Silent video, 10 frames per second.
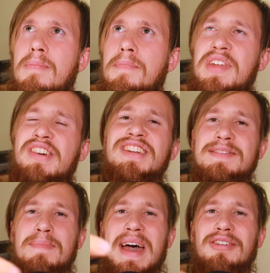there is a
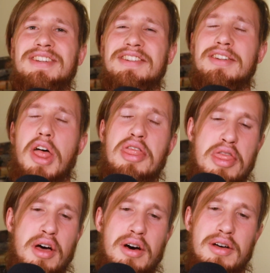merit in the
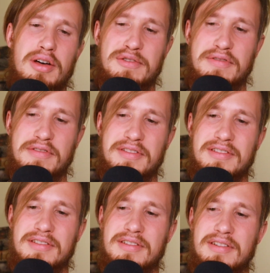thought of
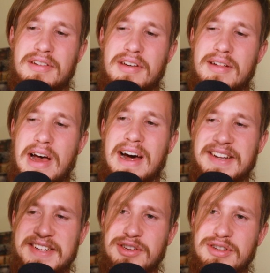
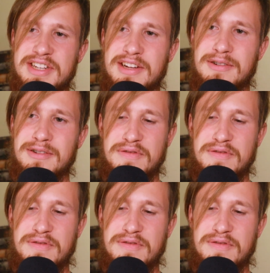asking yourself,